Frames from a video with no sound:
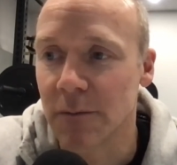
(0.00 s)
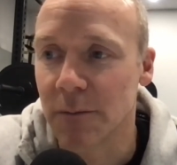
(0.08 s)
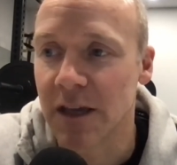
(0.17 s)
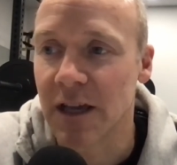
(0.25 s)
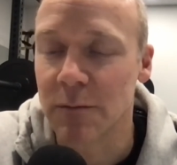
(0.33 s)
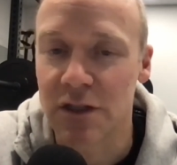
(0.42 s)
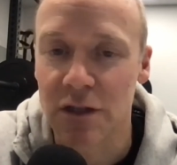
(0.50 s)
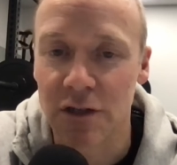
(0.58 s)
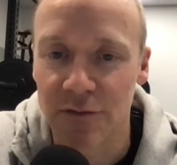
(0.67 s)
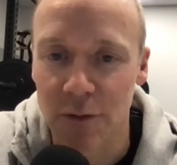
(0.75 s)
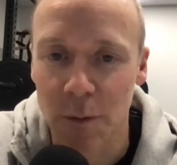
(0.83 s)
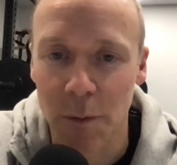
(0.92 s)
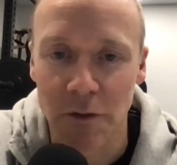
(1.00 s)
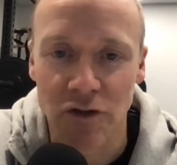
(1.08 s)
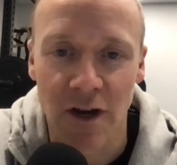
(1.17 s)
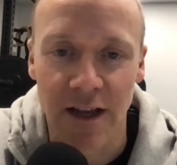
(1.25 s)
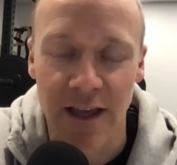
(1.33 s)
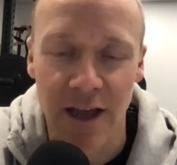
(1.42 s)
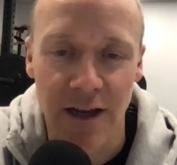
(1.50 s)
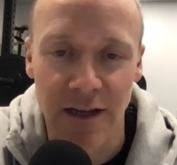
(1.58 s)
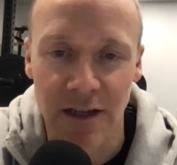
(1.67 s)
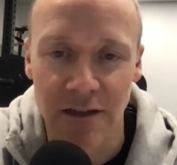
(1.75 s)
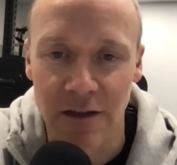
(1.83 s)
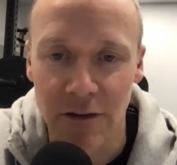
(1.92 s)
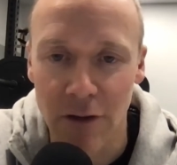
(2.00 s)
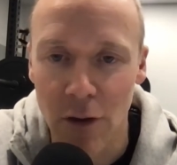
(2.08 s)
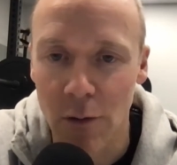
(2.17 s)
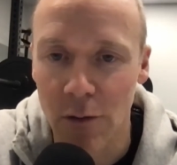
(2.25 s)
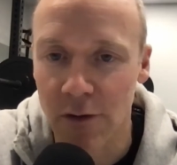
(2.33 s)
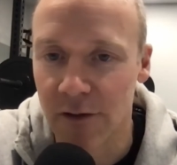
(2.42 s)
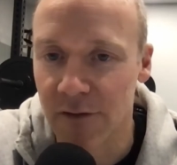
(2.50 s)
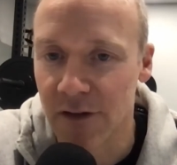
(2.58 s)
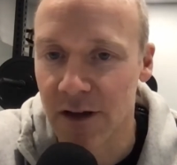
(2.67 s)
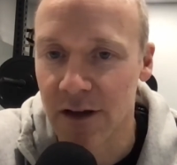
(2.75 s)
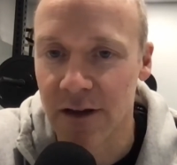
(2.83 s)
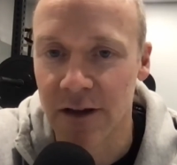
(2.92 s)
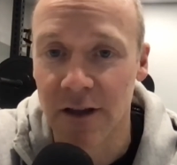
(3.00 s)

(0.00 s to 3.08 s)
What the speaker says: becomes useful when we're trying to calculate the load of a